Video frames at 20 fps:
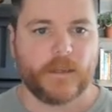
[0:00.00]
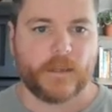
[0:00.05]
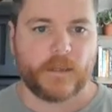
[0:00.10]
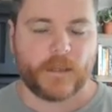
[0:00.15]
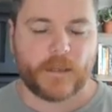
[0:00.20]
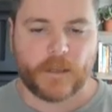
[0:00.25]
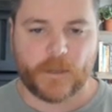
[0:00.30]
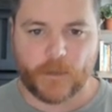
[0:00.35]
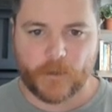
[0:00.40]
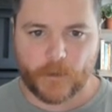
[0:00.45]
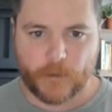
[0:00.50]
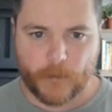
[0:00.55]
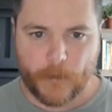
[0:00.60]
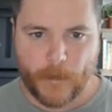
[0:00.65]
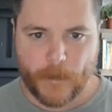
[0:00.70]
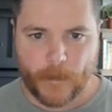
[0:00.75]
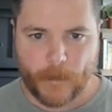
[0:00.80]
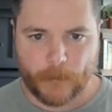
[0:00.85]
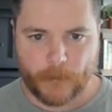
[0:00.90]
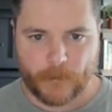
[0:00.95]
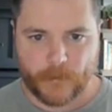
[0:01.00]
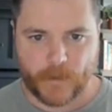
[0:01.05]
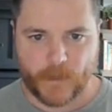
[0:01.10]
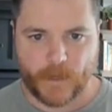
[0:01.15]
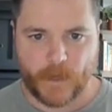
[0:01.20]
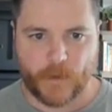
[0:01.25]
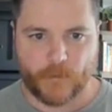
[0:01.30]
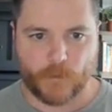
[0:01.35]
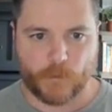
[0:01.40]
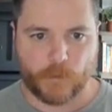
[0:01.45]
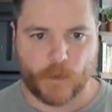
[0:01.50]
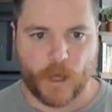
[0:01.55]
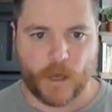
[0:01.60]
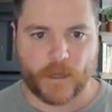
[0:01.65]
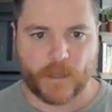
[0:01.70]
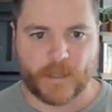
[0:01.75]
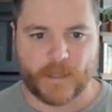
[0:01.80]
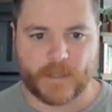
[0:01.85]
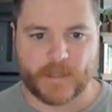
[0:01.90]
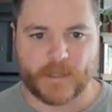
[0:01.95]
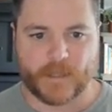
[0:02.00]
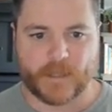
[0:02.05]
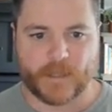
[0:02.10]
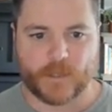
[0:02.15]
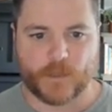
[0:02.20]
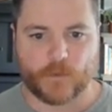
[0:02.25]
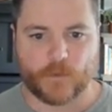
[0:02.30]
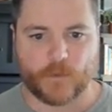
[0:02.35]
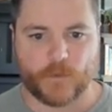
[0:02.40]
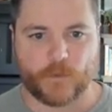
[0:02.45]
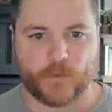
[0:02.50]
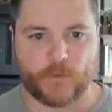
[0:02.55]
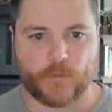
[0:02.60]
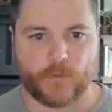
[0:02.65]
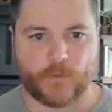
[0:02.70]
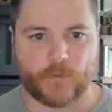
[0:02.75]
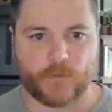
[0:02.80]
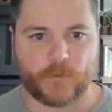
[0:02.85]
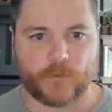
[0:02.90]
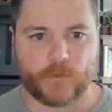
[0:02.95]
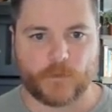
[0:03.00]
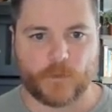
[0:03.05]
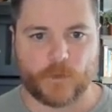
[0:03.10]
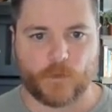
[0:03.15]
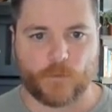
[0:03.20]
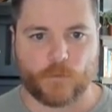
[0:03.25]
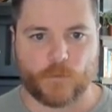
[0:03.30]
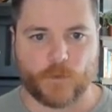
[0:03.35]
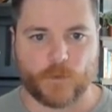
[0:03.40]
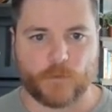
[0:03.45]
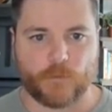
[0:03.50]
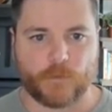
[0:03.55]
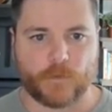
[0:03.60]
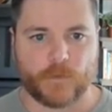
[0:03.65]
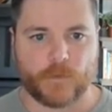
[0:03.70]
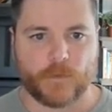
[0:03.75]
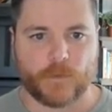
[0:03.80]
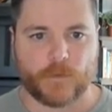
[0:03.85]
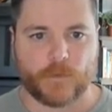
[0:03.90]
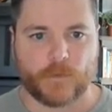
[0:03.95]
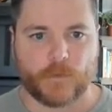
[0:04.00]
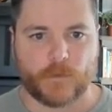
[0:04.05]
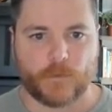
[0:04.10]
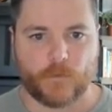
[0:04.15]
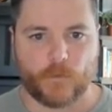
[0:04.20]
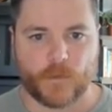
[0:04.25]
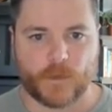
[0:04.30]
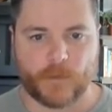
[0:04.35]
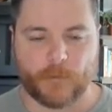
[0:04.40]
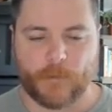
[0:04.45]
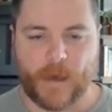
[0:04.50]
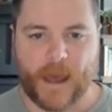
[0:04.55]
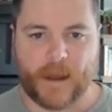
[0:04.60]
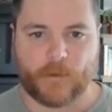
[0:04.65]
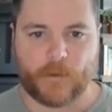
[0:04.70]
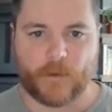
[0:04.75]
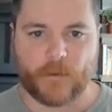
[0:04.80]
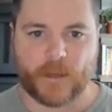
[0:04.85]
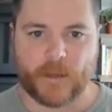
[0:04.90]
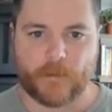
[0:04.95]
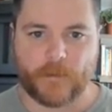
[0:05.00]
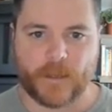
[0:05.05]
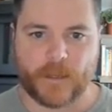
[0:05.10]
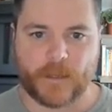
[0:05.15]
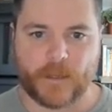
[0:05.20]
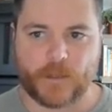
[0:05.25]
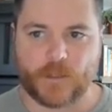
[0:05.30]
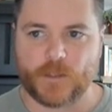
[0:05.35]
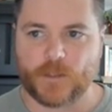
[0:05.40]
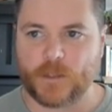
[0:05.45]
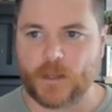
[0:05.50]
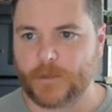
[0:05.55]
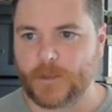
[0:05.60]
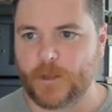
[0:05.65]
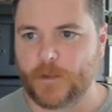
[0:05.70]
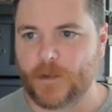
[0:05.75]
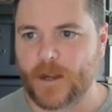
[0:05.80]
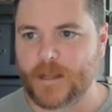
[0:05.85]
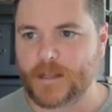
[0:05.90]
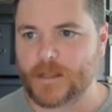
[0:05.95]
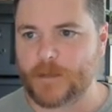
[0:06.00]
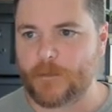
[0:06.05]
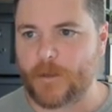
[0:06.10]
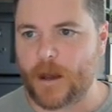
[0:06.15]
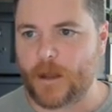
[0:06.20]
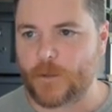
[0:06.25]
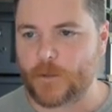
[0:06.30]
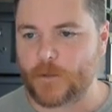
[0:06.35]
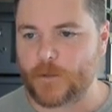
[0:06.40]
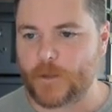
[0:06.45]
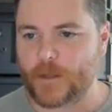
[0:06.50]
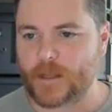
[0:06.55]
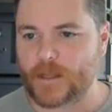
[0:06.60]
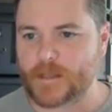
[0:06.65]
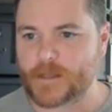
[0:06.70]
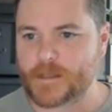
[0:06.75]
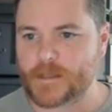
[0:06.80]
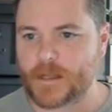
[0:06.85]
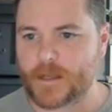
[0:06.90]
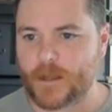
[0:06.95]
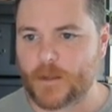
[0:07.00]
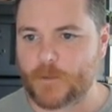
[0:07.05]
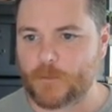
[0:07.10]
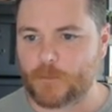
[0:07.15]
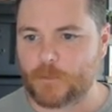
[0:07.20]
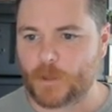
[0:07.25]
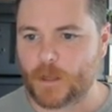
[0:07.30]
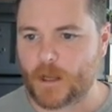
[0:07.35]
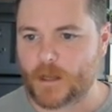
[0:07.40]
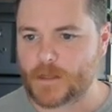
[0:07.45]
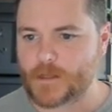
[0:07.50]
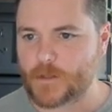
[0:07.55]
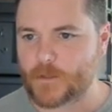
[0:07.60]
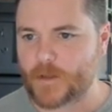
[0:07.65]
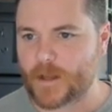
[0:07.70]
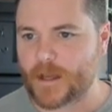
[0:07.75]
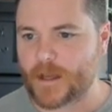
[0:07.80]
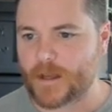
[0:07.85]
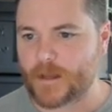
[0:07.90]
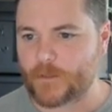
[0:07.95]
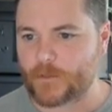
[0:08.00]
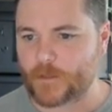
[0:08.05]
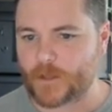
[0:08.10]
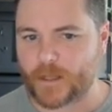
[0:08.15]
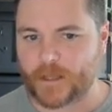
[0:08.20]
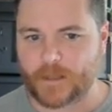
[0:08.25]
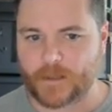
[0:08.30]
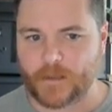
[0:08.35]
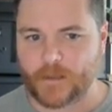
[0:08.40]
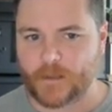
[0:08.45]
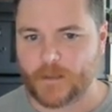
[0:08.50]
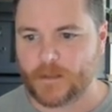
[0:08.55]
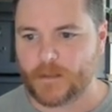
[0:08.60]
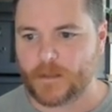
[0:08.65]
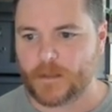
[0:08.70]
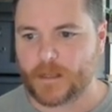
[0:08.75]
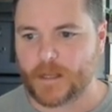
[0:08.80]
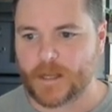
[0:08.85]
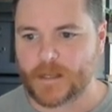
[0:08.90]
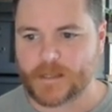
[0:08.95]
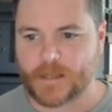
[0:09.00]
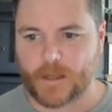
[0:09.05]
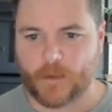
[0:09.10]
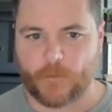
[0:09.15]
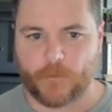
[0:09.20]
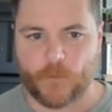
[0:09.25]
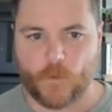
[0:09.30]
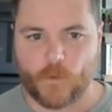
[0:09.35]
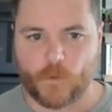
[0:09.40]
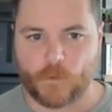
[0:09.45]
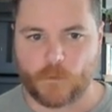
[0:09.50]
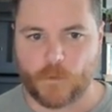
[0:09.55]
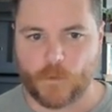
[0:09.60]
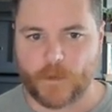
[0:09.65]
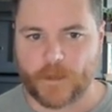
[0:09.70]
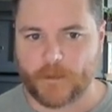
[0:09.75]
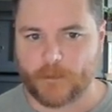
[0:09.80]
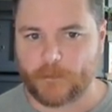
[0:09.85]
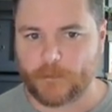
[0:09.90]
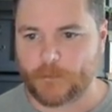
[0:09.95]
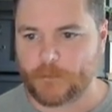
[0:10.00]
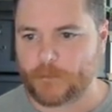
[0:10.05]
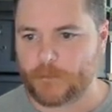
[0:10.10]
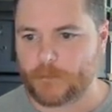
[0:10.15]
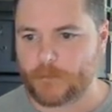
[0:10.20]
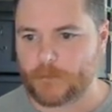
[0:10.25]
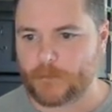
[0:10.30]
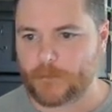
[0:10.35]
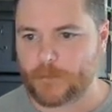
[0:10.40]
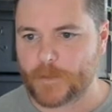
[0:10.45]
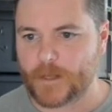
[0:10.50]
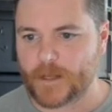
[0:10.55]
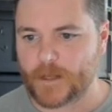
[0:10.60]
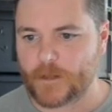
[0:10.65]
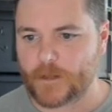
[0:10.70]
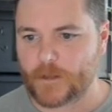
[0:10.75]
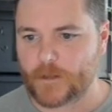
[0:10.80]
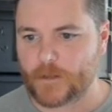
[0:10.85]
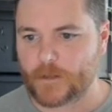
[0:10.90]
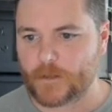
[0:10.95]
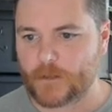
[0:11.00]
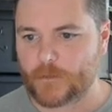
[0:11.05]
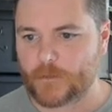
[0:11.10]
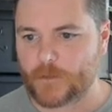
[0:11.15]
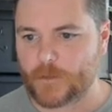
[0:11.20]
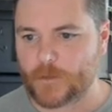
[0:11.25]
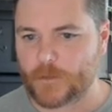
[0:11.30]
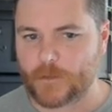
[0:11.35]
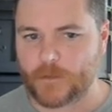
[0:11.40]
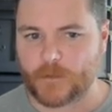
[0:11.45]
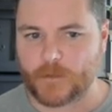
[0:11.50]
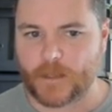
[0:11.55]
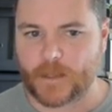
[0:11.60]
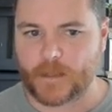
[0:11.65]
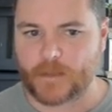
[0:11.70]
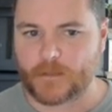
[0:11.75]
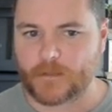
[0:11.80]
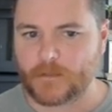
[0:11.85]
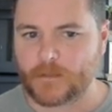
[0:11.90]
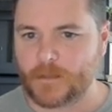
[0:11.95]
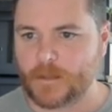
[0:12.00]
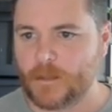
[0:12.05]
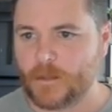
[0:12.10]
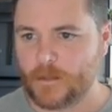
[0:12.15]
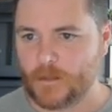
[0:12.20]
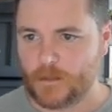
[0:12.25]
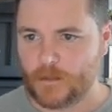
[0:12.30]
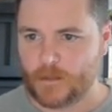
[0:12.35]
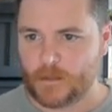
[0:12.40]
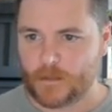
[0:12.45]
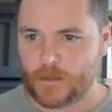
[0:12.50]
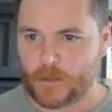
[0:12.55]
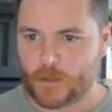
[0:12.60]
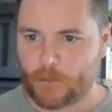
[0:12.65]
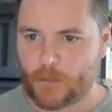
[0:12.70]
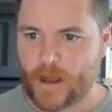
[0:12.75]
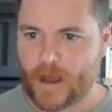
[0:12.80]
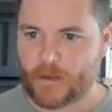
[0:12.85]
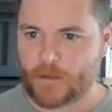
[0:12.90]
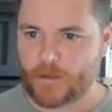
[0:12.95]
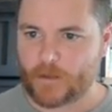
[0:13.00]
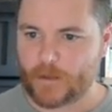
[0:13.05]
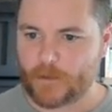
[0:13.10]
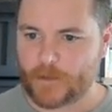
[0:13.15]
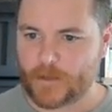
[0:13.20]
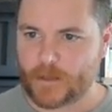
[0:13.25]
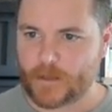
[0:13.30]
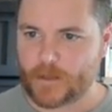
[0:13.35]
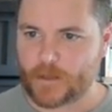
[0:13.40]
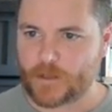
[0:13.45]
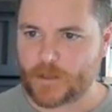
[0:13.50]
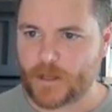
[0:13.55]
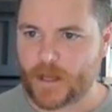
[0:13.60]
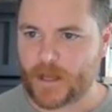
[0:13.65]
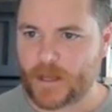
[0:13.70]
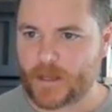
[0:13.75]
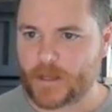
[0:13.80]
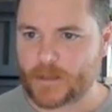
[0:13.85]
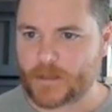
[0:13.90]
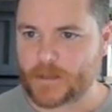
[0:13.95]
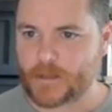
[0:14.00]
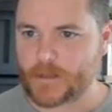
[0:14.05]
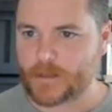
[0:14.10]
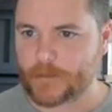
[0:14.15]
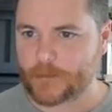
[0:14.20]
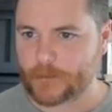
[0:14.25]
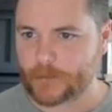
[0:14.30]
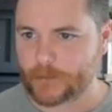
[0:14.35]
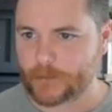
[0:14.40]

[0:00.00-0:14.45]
here. The cover block is this sort of group with the background image. You know, it has some other things that other blocks don't have. Like it has like a focal point picker for like your background image. It has,